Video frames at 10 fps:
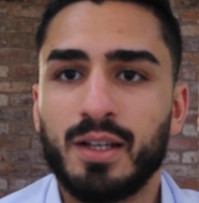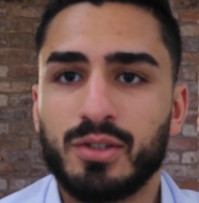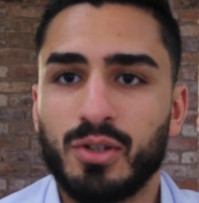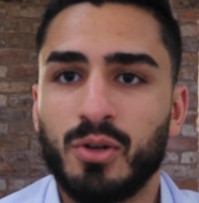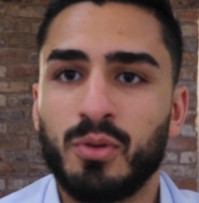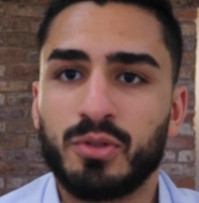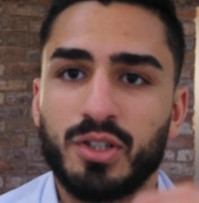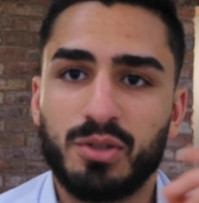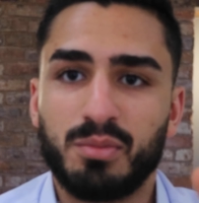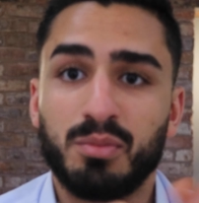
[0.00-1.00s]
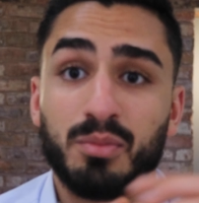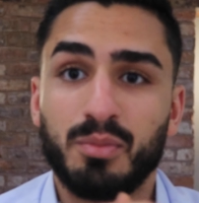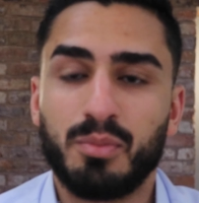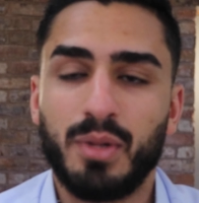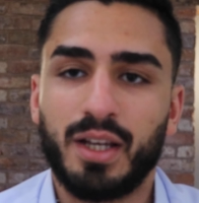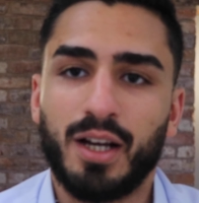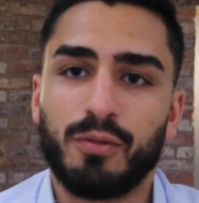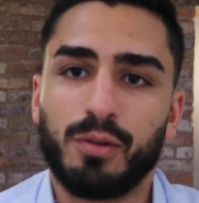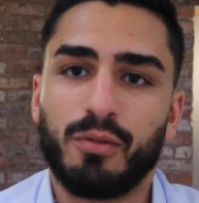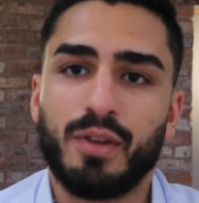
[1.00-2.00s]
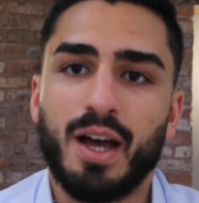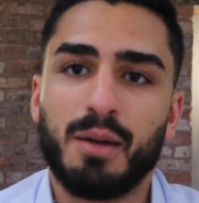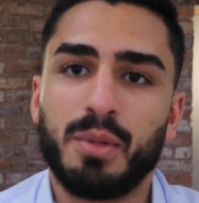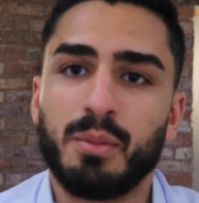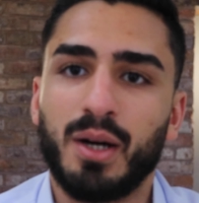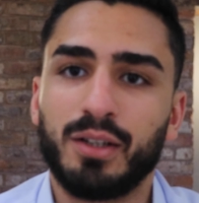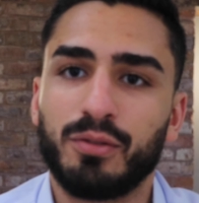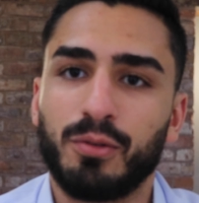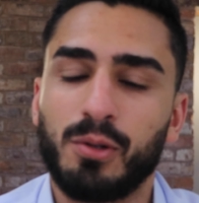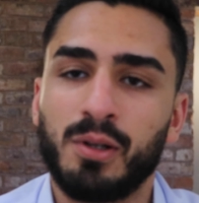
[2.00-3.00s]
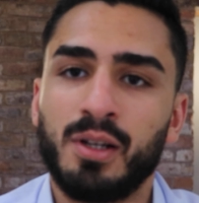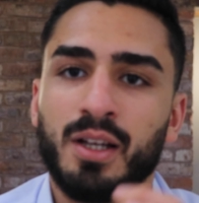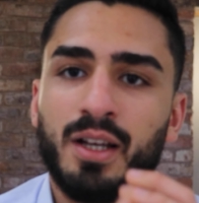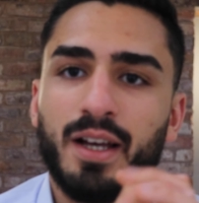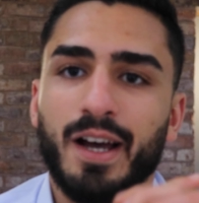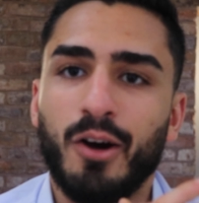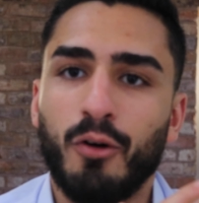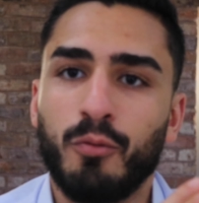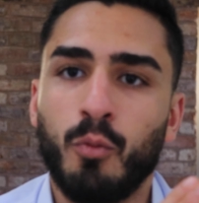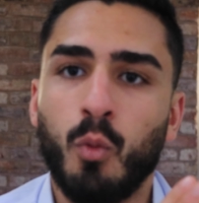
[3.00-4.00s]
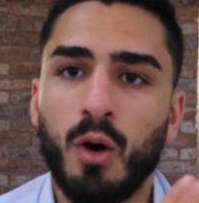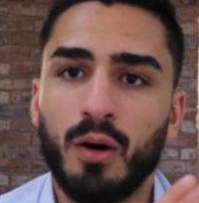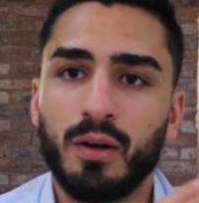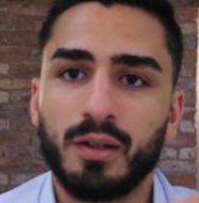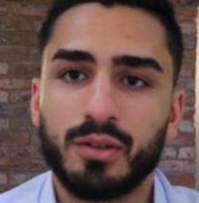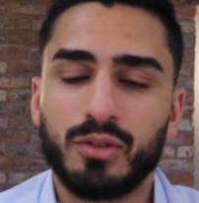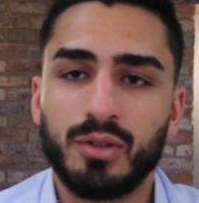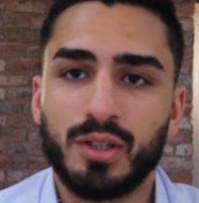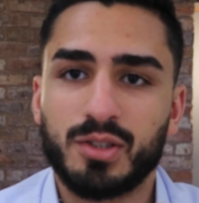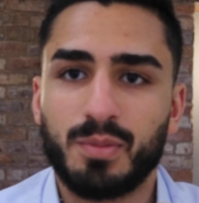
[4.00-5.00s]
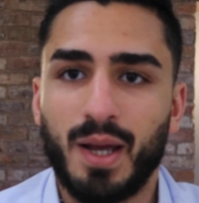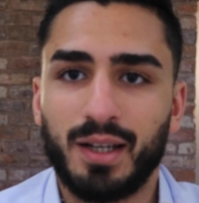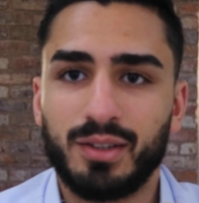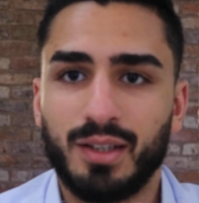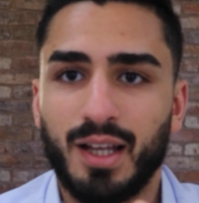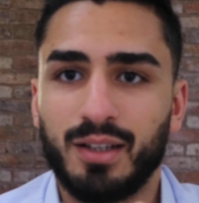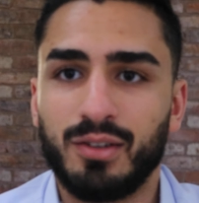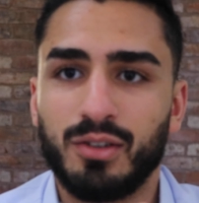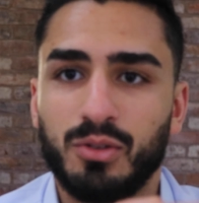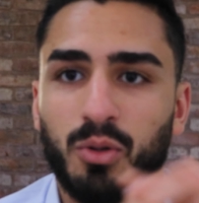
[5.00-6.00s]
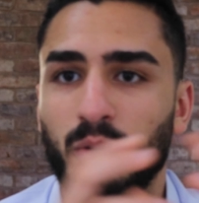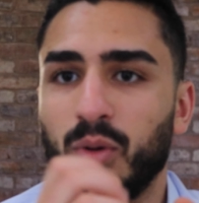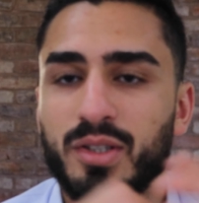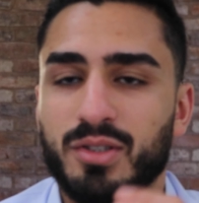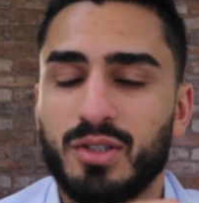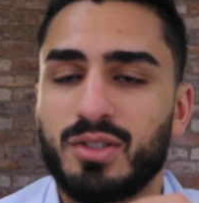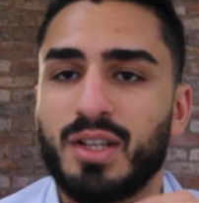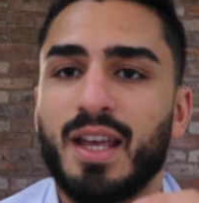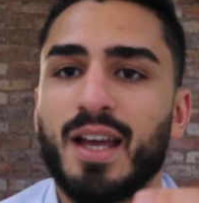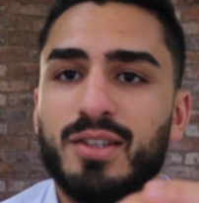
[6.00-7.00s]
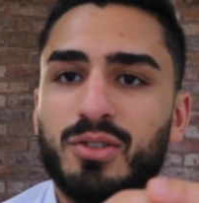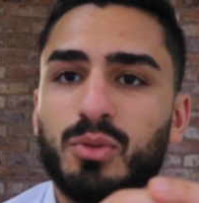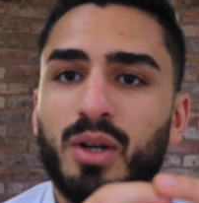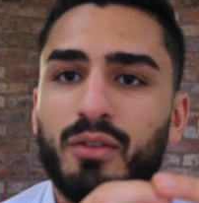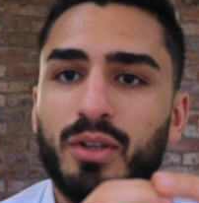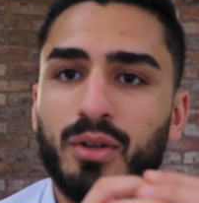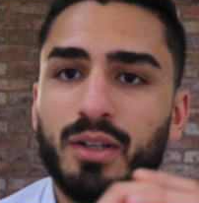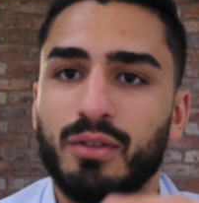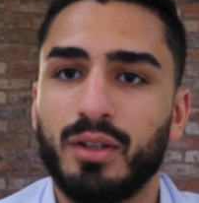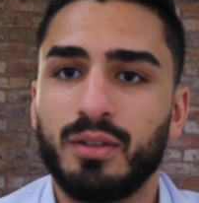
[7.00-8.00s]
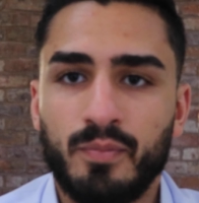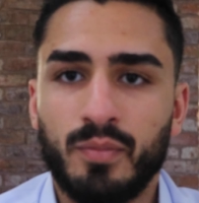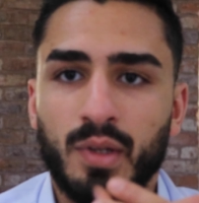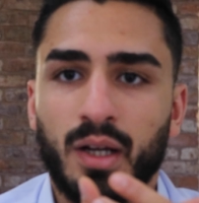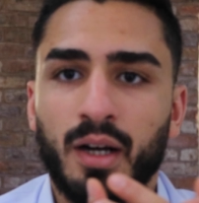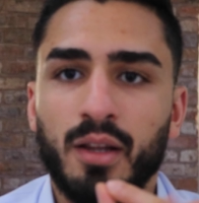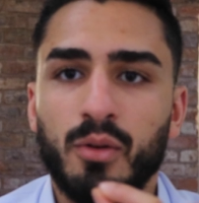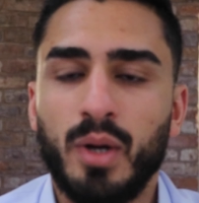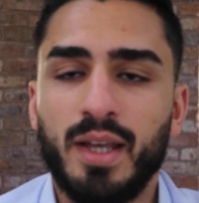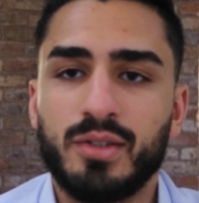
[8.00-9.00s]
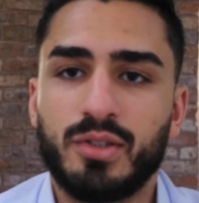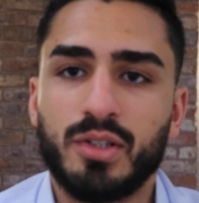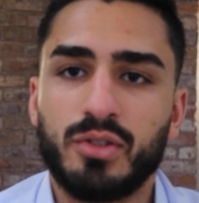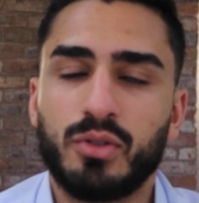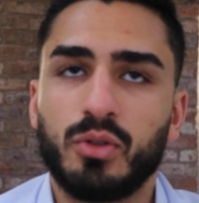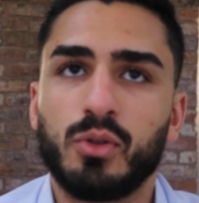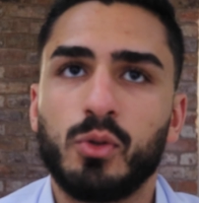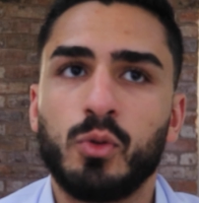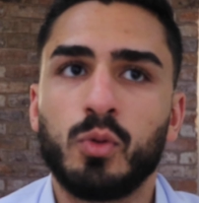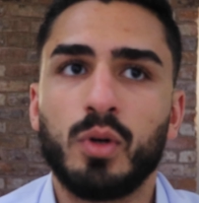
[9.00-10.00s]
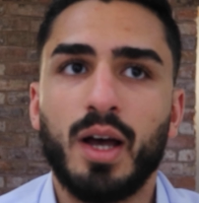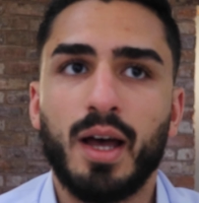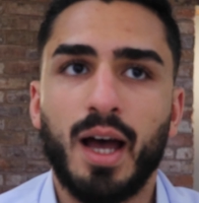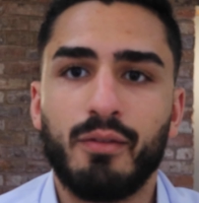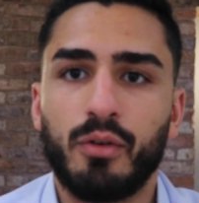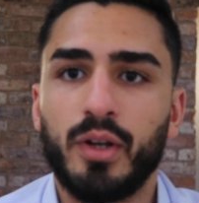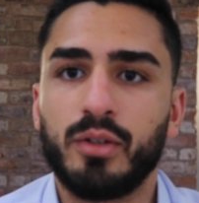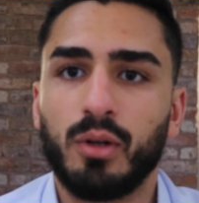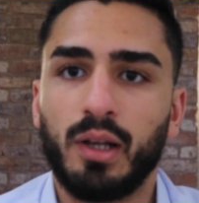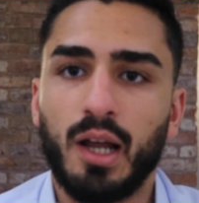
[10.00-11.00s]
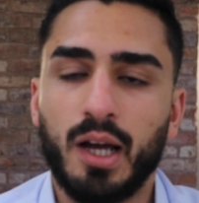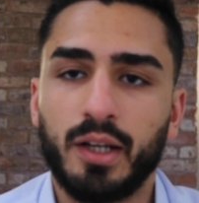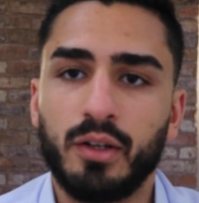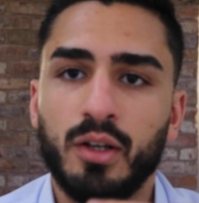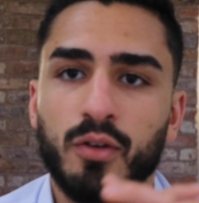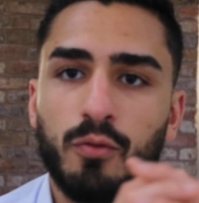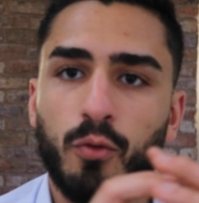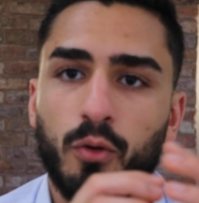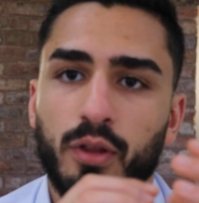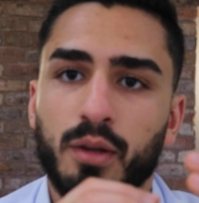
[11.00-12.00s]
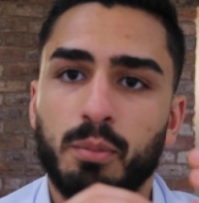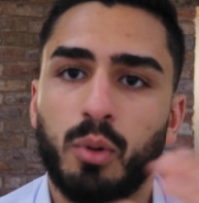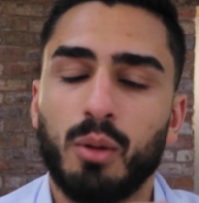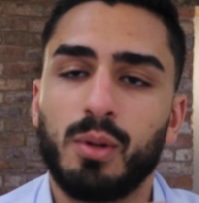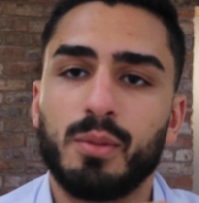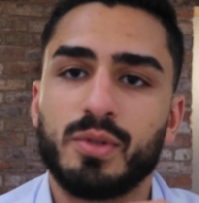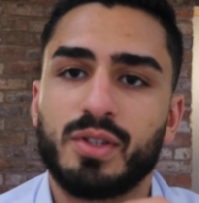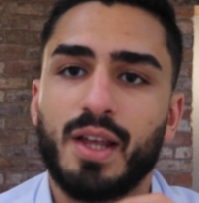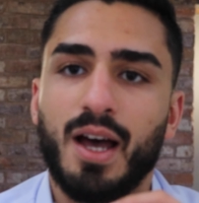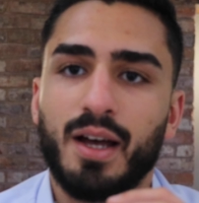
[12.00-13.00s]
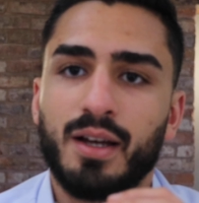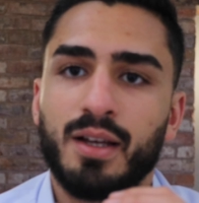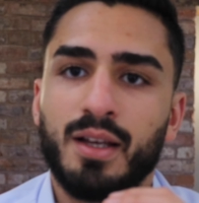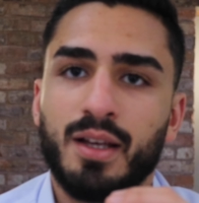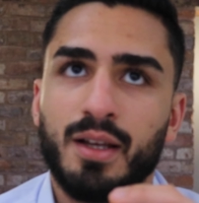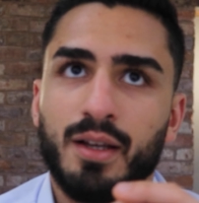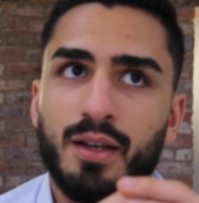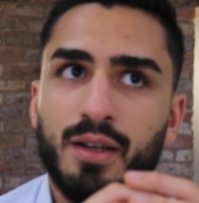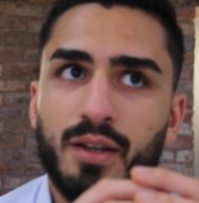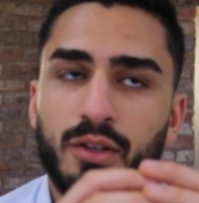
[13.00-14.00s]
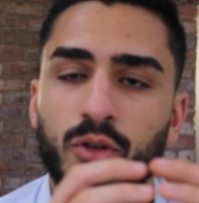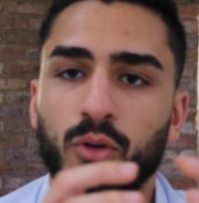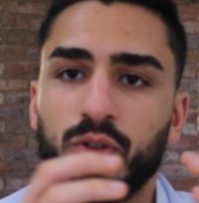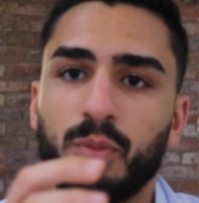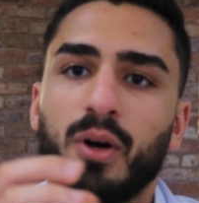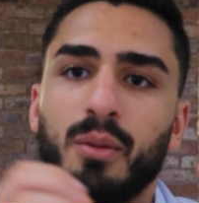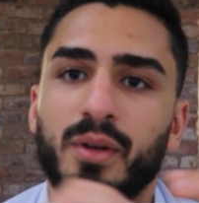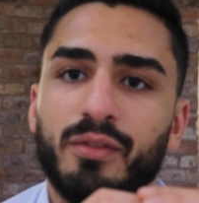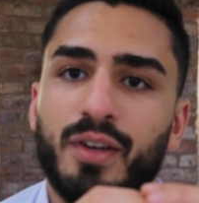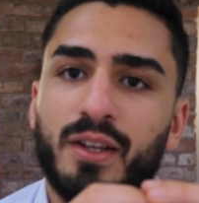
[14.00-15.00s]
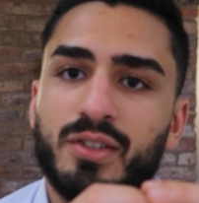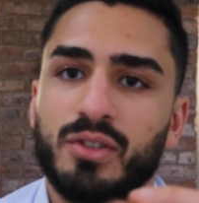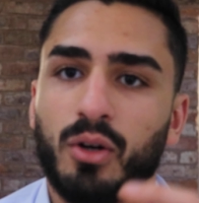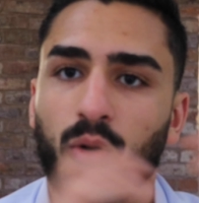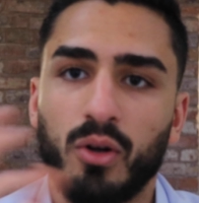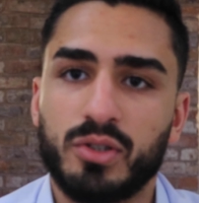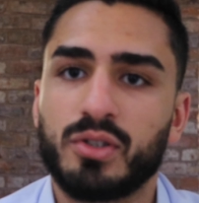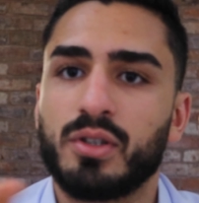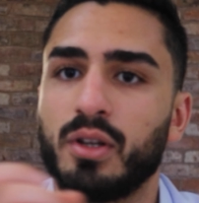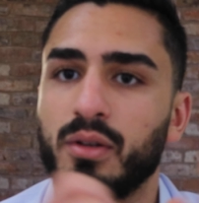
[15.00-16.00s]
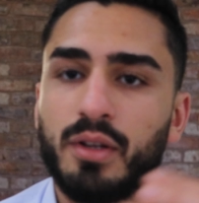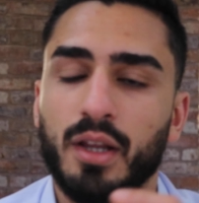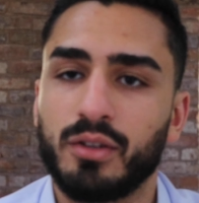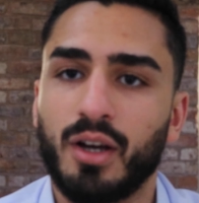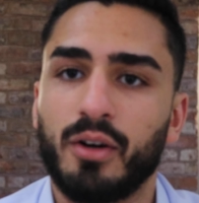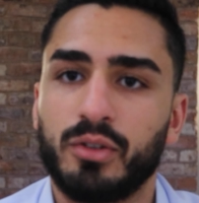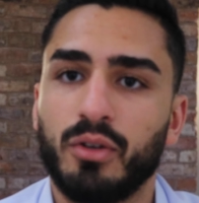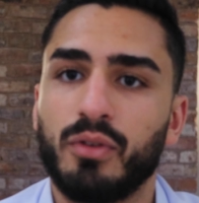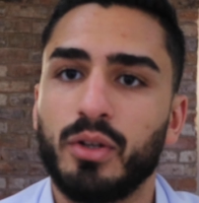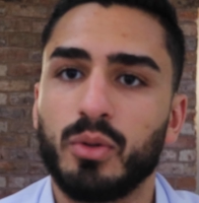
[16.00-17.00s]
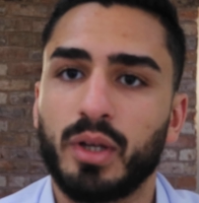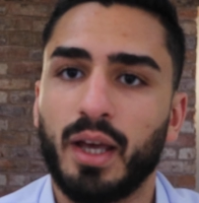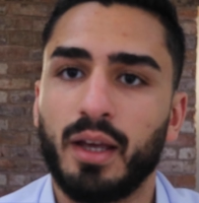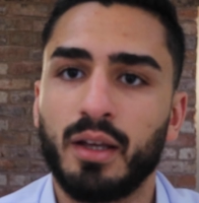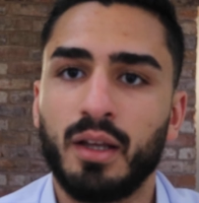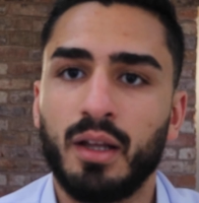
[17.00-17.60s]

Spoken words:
So just be careful of that. Be mindful of what to expect, and don't always just say yes to whatever you're given. Another way is just to have a read online for the problems that your department faces across the entirety of the UK.